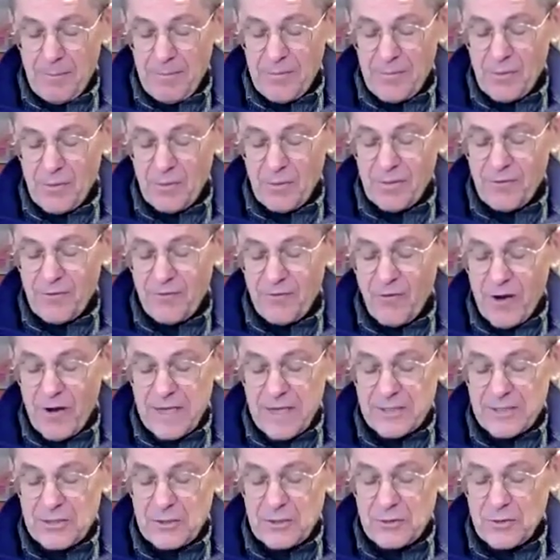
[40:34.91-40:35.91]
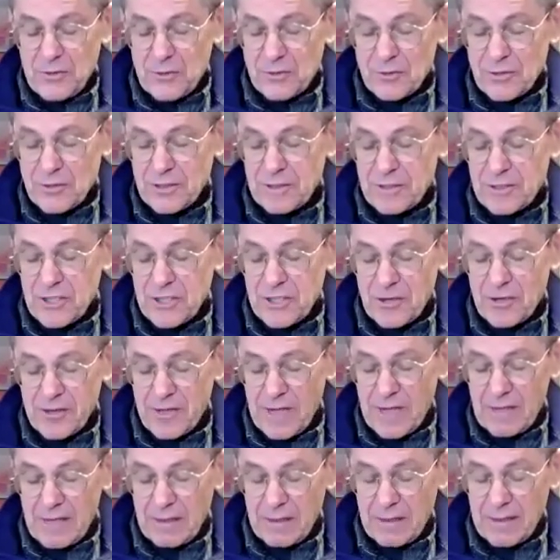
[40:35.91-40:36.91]
The phrase you used, Sherri,
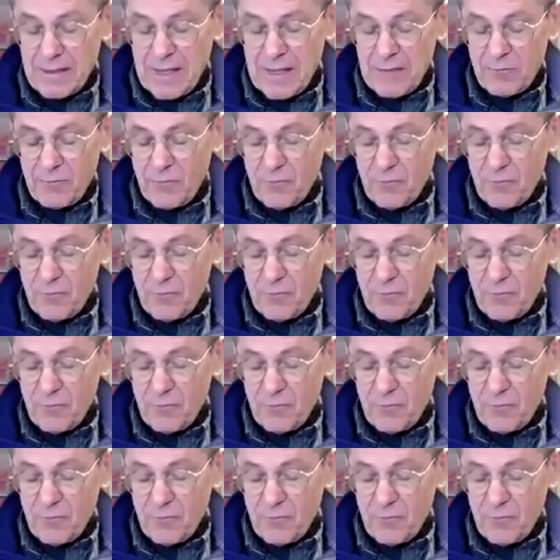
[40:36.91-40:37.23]
that